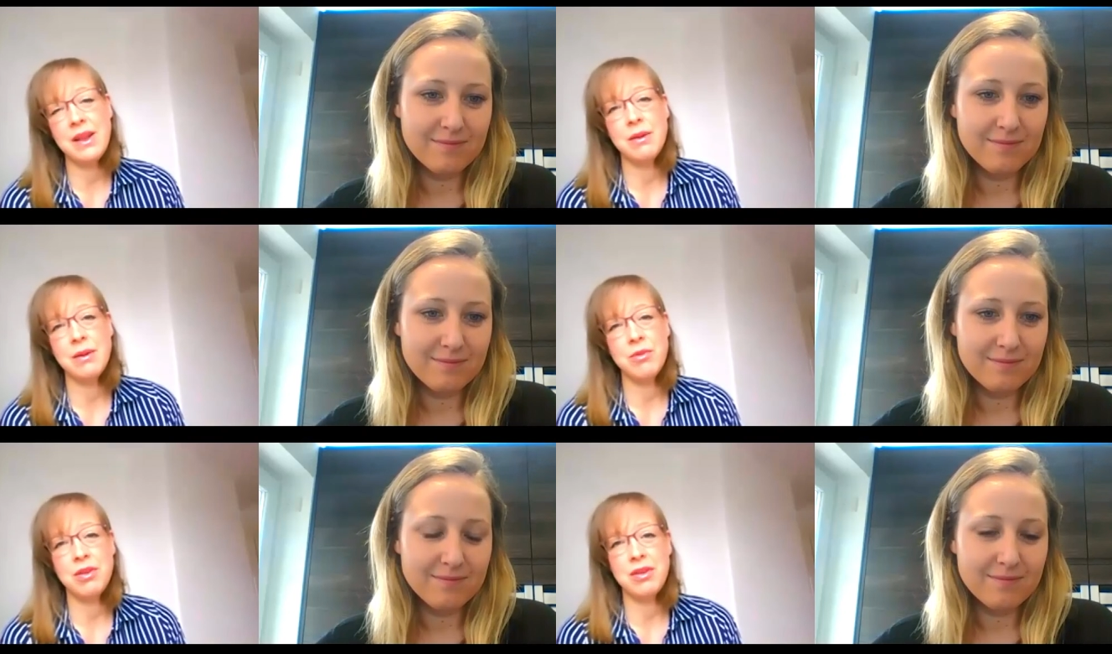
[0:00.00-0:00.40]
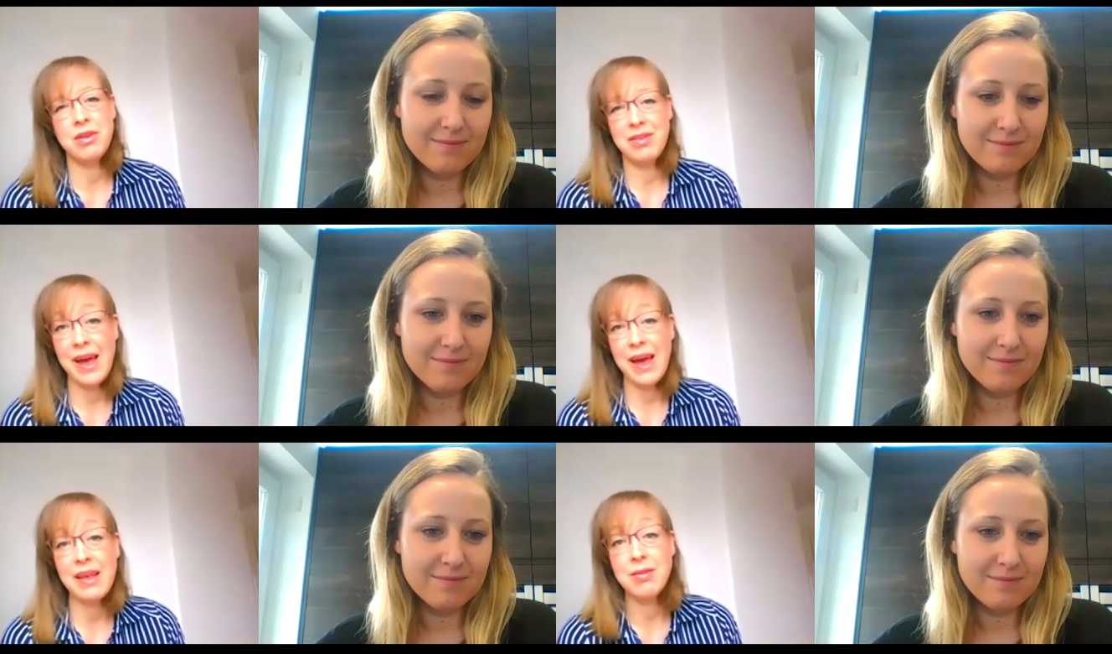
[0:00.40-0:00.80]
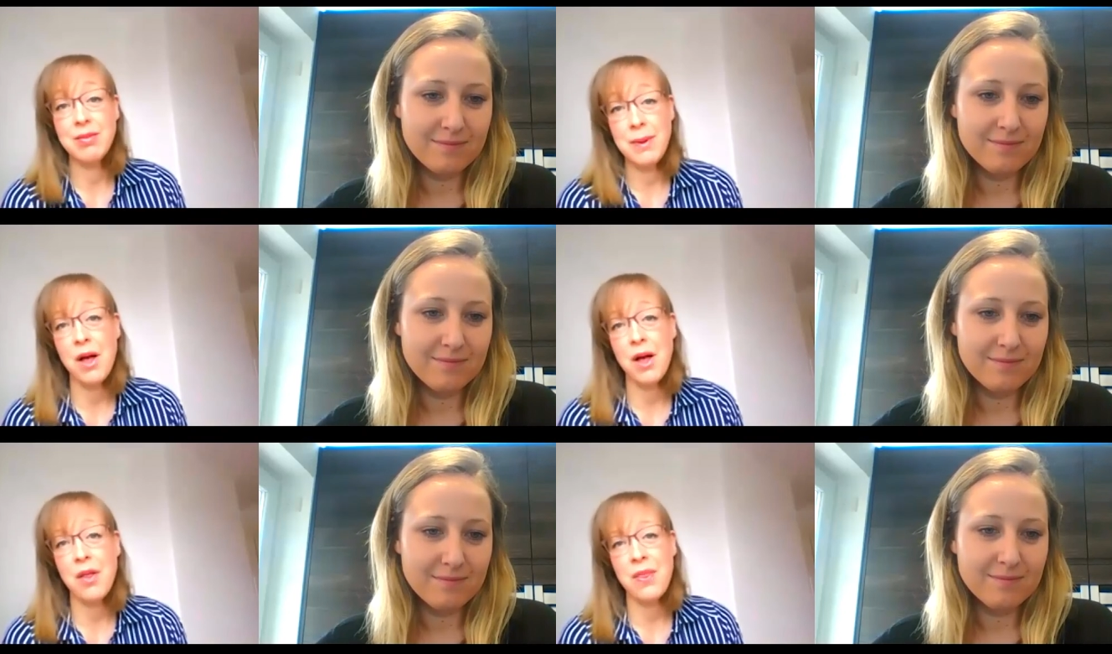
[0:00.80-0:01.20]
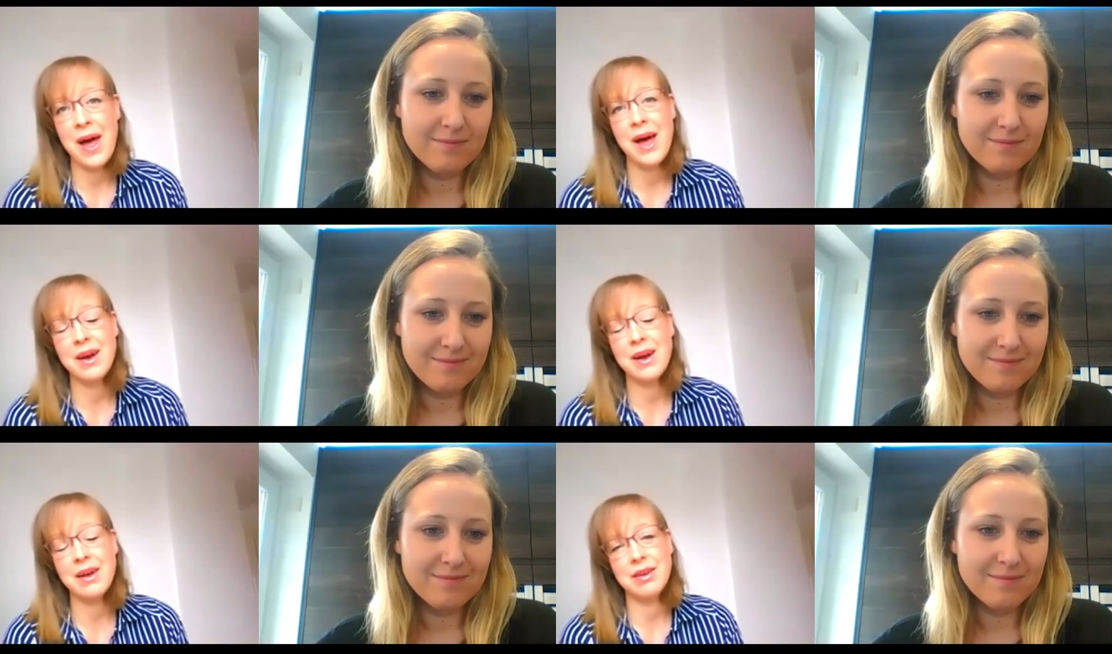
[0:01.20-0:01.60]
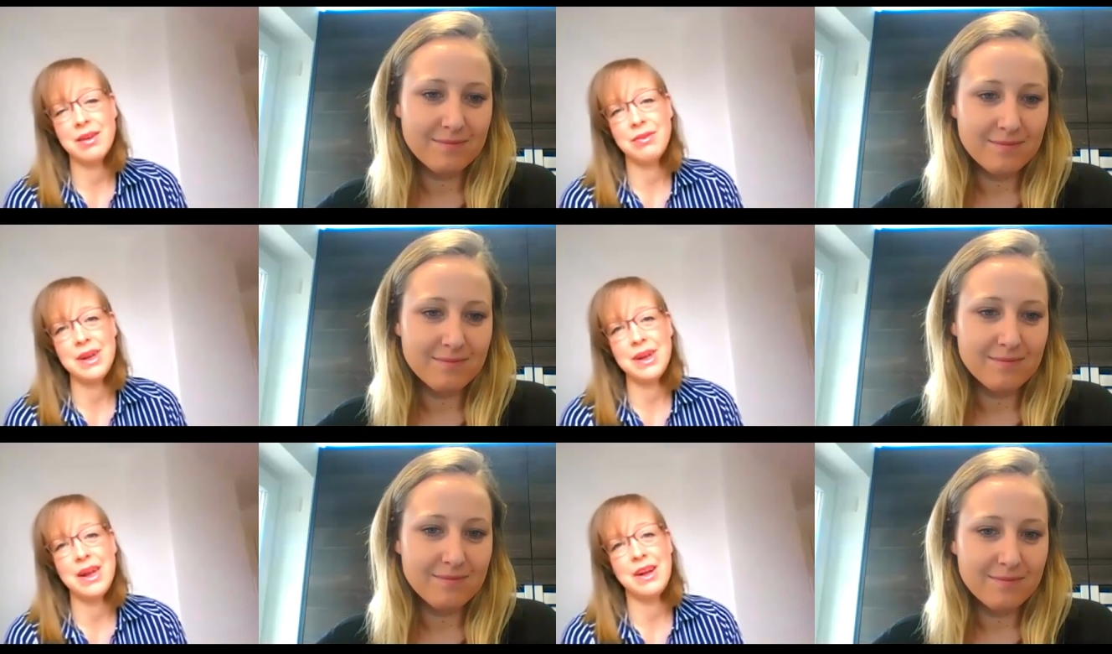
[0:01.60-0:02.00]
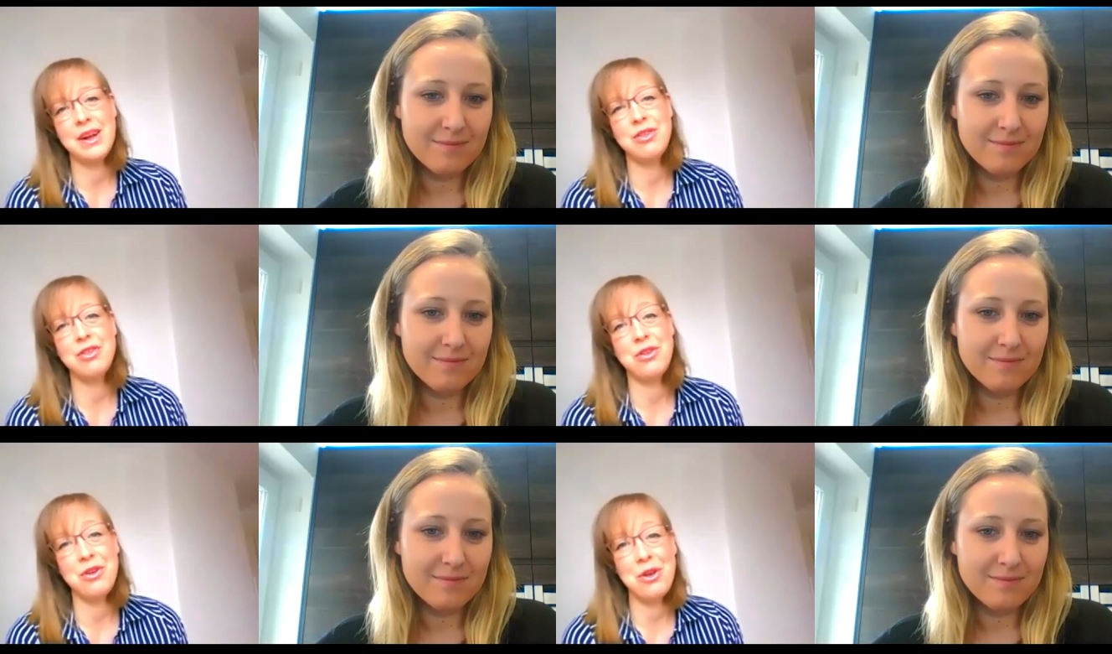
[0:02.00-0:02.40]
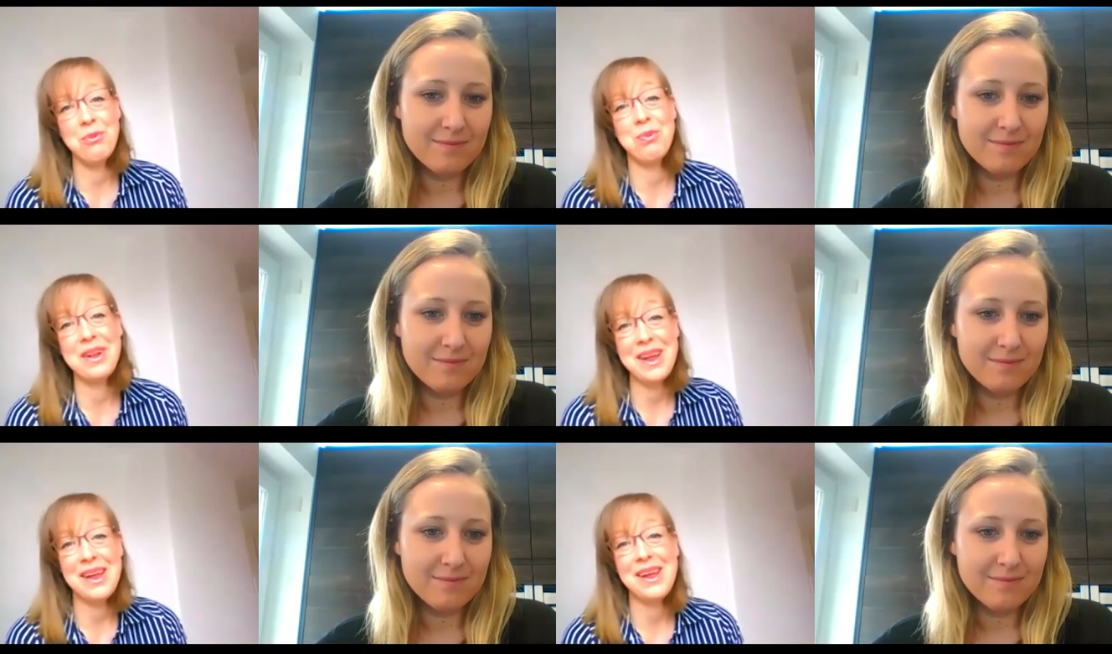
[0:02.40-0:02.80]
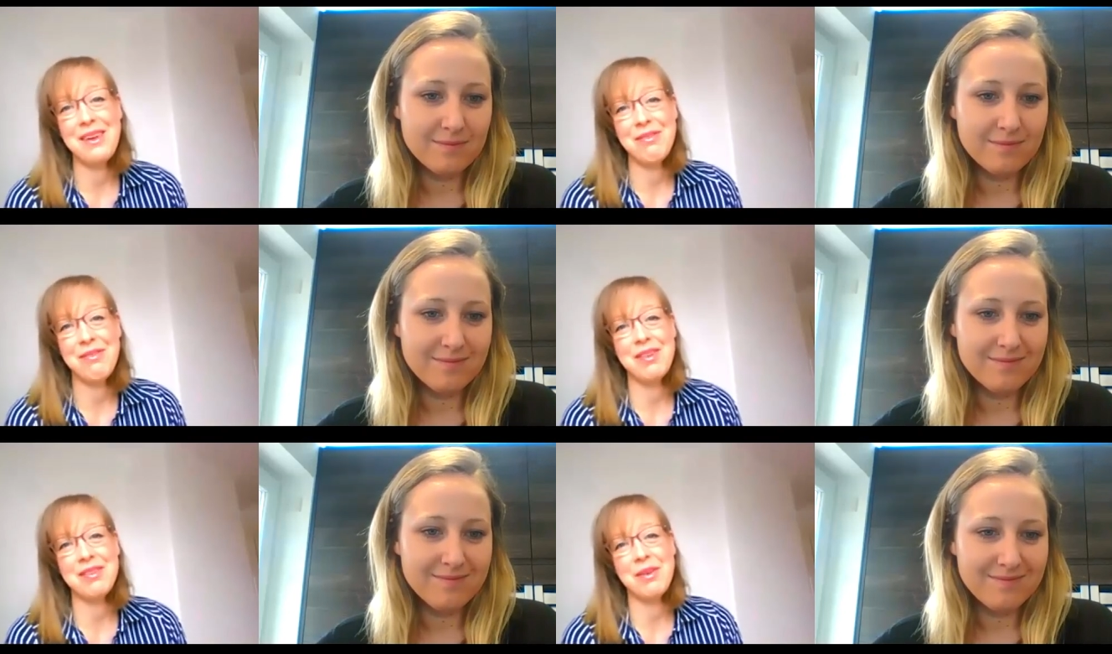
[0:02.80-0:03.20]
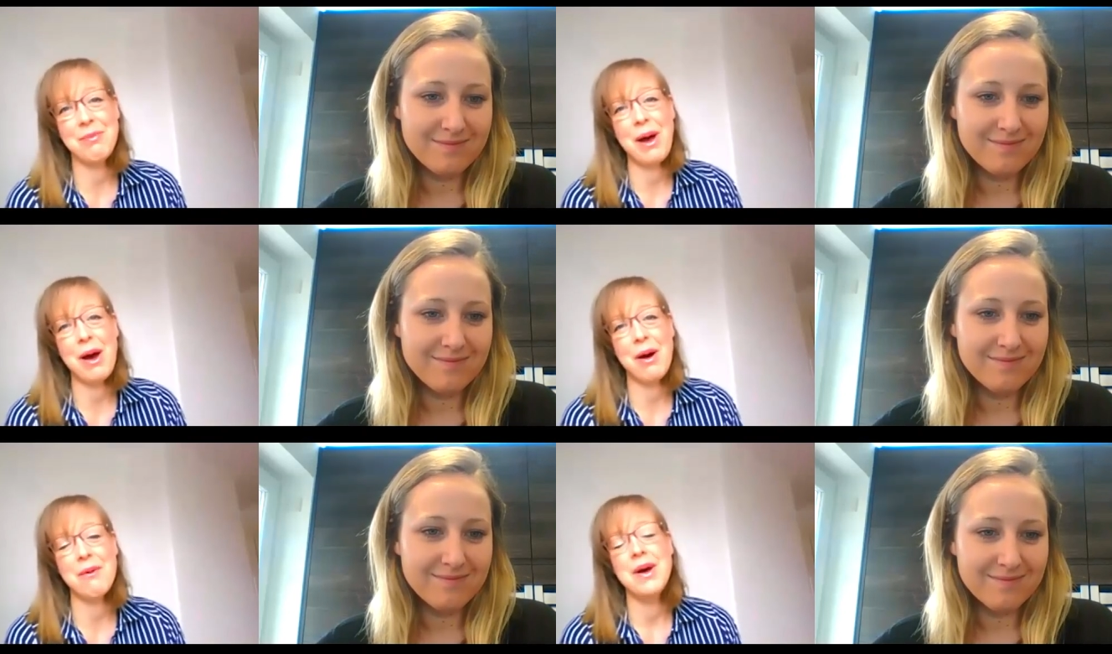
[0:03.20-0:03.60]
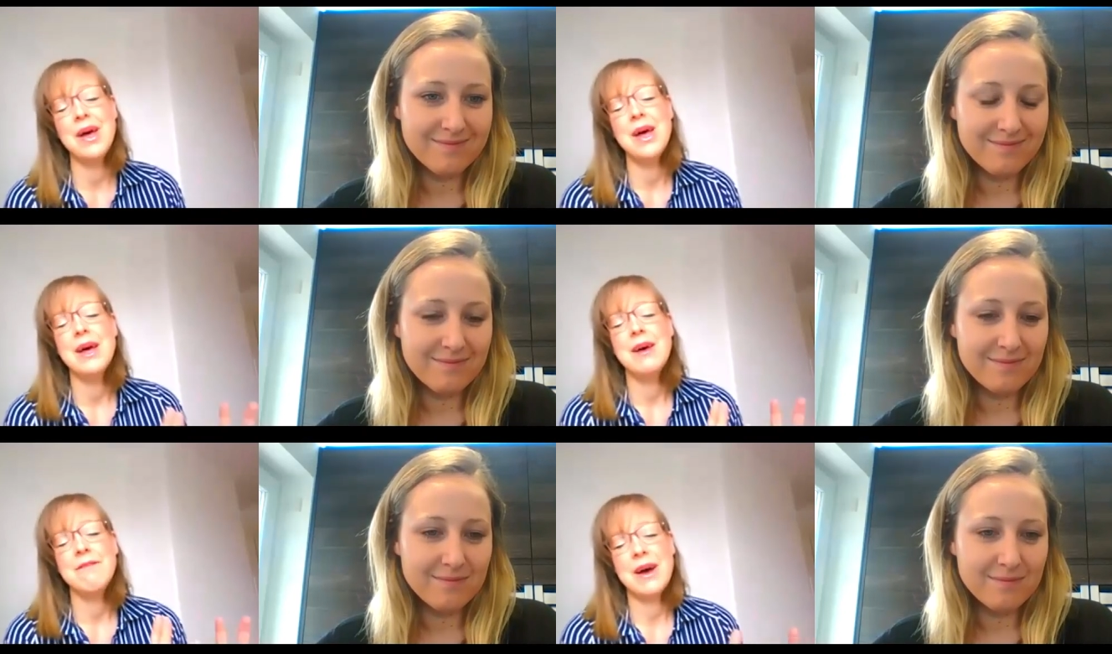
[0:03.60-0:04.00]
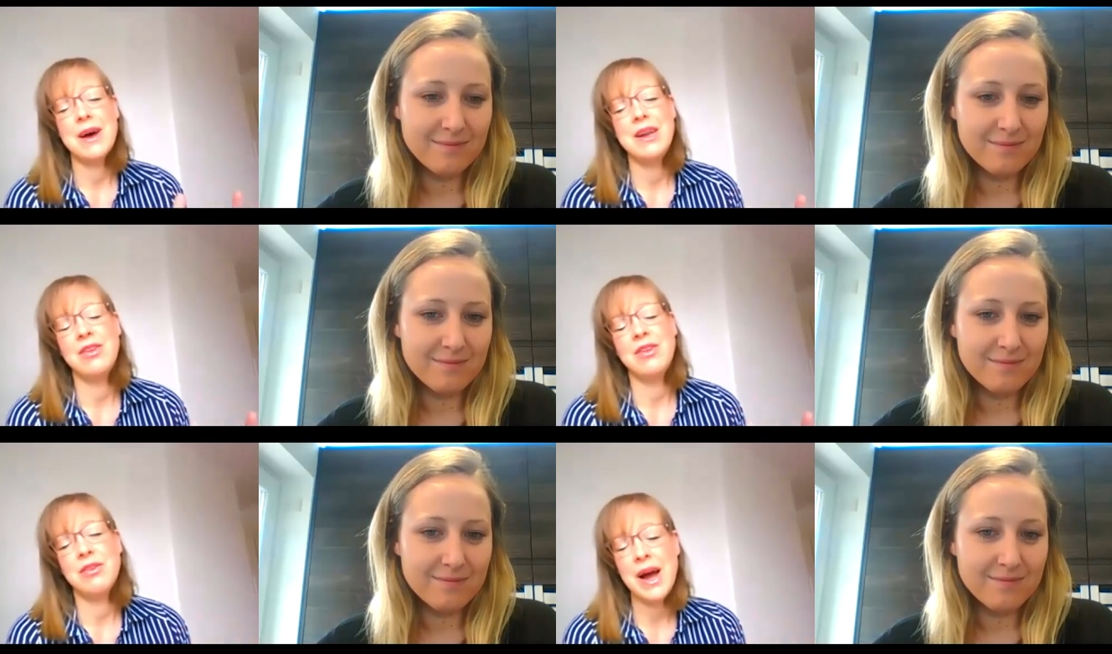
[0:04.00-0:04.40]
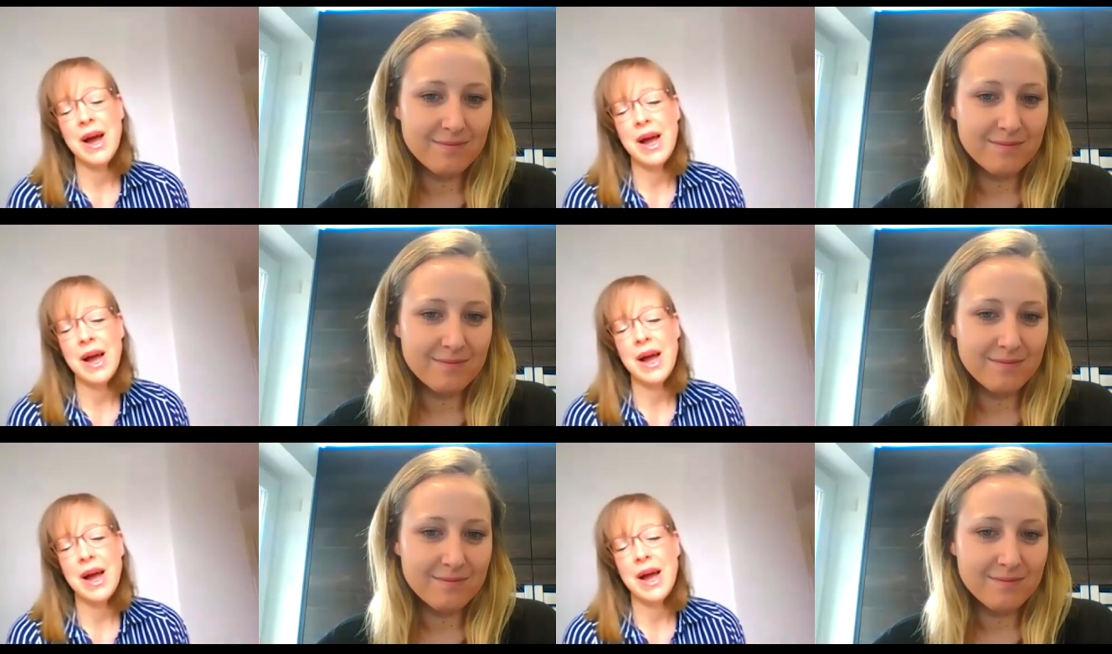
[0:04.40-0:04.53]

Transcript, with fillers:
Speaker 1: them to test me on that, because I really I do believe it's about finding the right